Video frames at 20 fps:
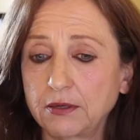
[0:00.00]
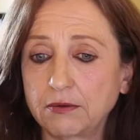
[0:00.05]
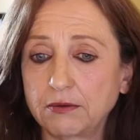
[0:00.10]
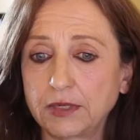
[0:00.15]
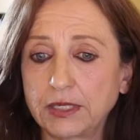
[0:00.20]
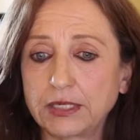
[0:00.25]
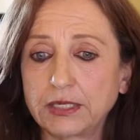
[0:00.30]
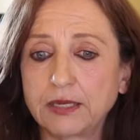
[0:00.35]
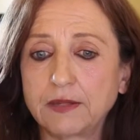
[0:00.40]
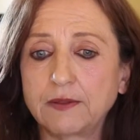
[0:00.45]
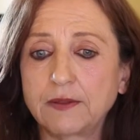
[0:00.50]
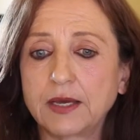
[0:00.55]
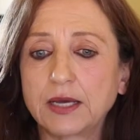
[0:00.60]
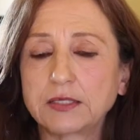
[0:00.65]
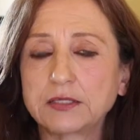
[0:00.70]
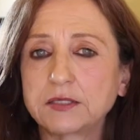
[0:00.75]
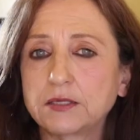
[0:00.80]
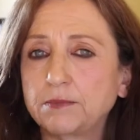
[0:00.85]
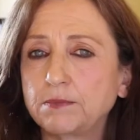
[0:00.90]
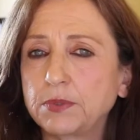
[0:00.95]
Right? And
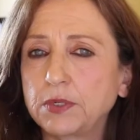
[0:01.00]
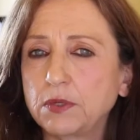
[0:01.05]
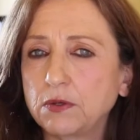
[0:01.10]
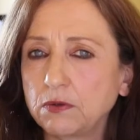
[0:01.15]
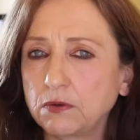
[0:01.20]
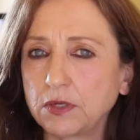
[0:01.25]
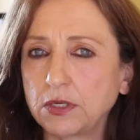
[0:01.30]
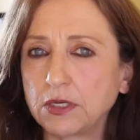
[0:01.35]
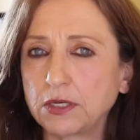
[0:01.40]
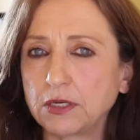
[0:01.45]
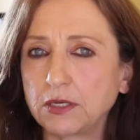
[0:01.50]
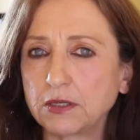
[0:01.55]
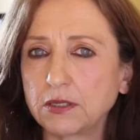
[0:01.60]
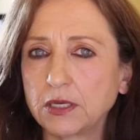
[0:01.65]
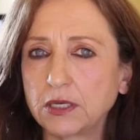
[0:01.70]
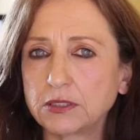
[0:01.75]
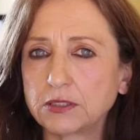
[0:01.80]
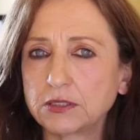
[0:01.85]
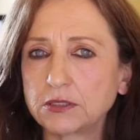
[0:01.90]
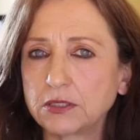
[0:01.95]
that's a beauty here,
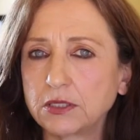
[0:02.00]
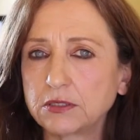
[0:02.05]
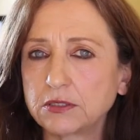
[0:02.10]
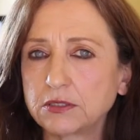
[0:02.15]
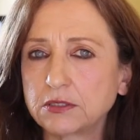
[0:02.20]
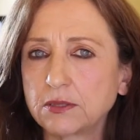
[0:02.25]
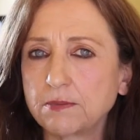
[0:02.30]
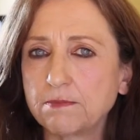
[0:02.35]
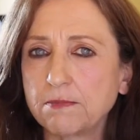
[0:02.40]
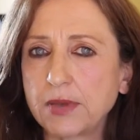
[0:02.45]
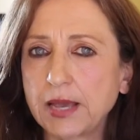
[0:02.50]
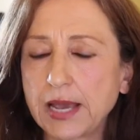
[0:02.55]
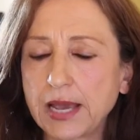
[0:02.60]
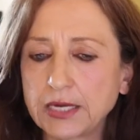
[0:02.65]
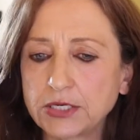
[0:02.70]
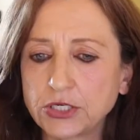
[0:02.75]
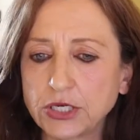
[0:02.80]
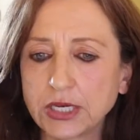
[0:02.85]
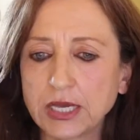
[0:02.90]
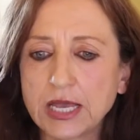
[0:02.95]
that's, that's the
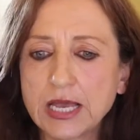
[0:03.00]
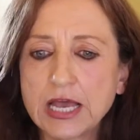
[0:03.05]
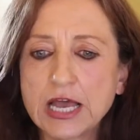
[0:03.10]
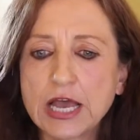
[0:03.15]
magic.